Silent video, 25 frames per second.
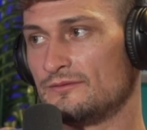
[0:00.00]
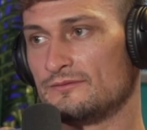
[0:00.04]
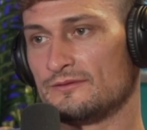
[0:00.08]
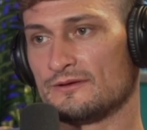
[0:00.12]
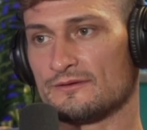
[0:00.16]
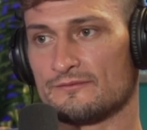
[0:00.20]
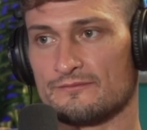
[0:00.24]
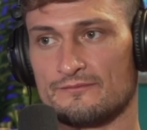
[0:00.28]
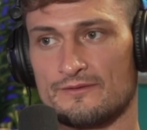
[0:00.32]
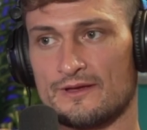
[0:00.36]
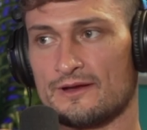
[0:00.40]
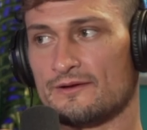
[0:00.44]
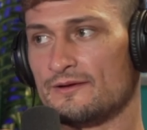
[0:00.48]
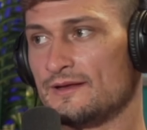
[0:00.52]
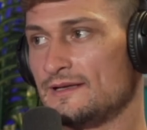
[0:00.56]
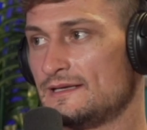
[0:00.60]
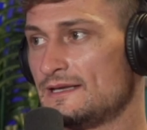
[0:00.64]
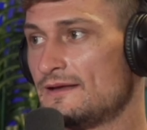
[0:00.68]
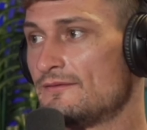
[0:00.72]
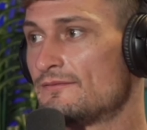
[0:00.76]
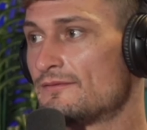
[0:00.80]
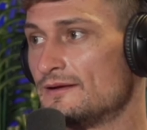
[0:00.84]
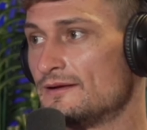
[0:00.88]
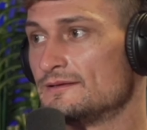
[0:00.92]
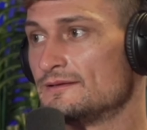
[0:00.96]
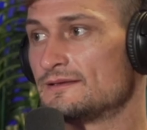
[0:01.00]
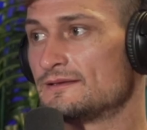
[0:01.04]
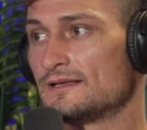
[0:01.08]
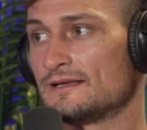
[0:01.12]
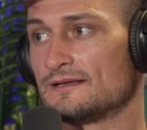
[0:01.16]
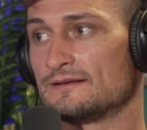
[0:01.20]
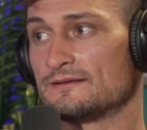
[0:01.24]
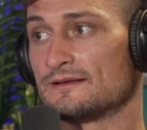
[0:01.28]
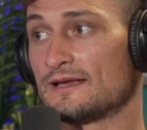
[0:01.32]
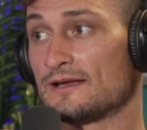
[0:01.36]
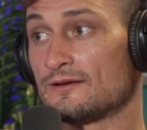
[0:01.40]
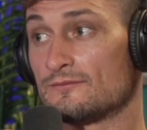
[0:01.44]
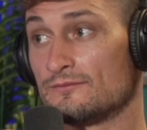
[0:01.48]
look very different than
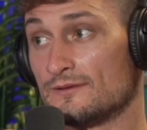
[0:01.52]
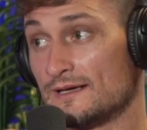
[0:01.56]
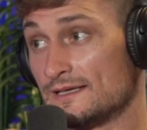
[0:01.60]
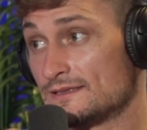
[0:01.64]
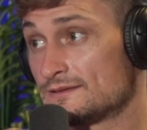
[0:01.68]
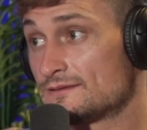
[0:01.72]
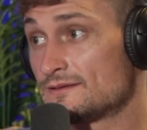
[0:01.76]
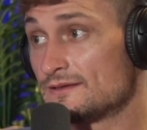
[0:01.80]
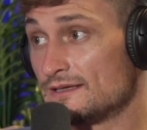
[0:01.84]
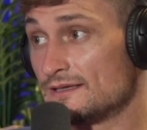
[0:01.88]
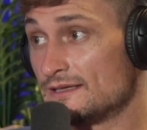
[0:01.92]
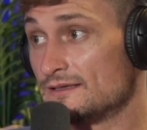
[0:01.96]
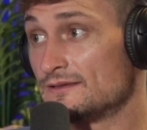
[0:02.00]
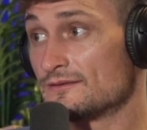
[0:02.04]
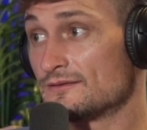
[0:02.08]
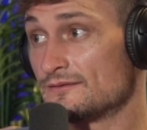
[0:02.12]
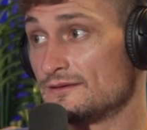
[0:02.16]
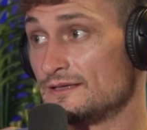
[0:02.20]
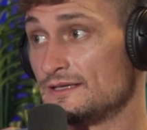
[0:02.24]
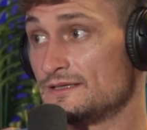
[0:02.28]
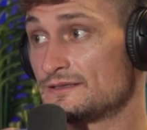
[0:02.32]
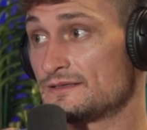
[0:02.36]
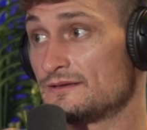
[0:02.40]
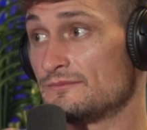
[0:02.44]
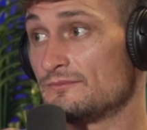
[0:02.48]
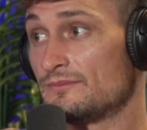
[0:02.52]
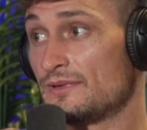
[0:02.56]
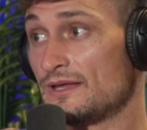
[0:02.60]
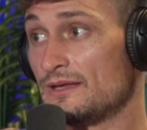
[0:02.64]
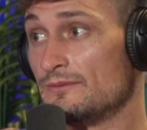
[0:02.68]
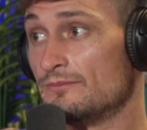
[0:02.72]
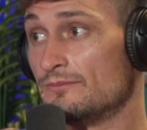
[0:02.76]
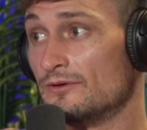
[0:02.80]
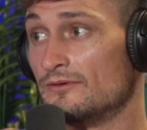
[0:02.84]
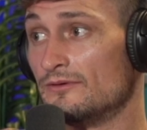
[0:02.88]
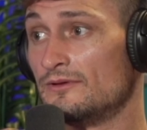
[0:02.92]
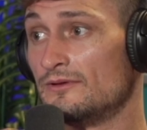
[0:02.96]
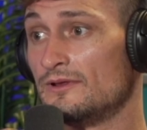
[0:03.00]
like Western Indonesian
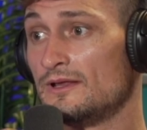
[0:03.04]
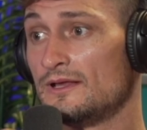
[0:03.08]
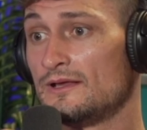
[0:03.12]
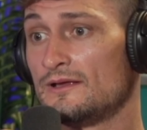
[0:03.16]
people.